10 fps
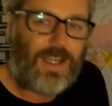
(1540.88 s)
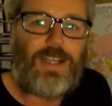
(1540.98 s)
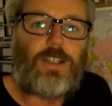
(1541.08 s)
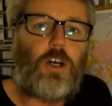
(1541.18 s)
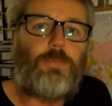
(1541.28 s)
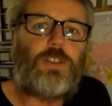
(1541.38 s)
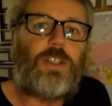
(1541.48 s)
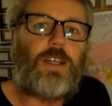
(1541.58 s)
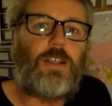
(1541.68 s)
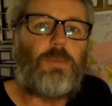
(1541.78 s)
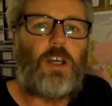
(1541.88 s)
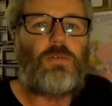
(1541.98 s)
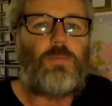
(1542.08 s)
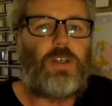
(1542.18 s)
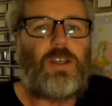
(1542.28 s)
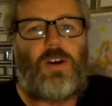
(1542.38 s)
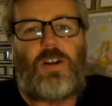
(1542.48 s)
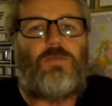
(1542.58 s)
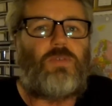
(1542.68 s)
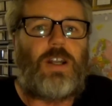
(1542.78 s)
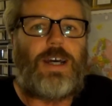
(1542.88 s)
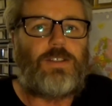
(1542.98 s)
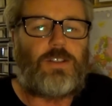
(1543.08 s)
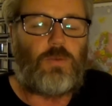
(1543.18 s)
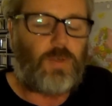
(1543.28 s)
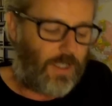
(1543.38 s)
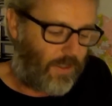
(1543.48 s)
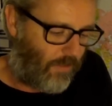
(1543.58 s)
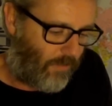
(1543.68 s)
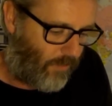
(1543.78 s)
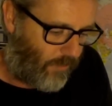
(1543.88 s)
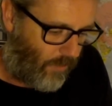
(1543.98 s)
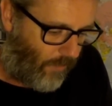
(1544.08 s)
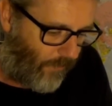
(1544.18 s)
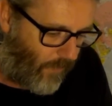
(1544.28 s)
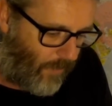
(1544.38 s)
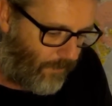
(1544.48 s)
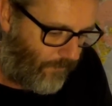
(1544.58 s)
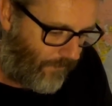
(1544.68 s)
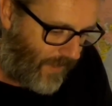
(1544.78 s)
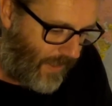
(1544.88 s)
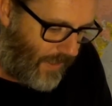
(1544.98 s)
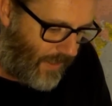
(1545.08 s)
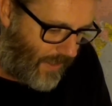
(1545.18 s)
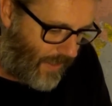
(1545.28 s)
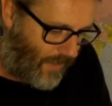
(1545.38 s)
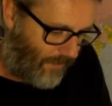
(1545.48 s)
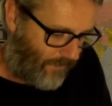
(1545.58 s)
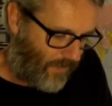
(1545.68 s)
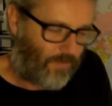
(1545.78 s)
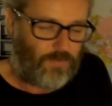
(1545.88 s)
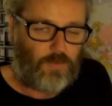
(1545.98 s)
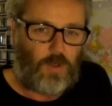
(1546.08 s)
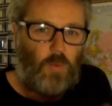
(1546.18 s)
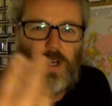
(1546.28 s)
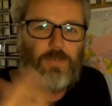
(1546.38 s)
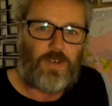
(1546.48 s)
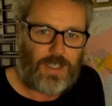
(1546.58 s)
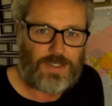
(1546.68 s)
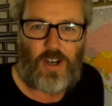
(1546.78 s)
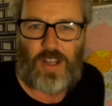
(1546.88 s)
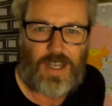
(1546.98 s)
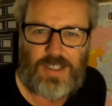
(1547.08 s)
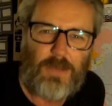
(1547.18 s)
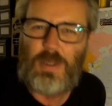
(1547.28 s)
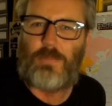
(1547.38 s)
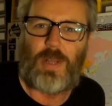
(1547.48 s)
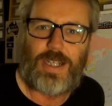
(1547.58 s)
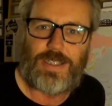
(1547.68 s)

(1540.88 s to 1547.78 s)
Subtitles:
any type of sticker that most probably kind of relates to where you're from, or whatever it is, I don't know. Send me a bloody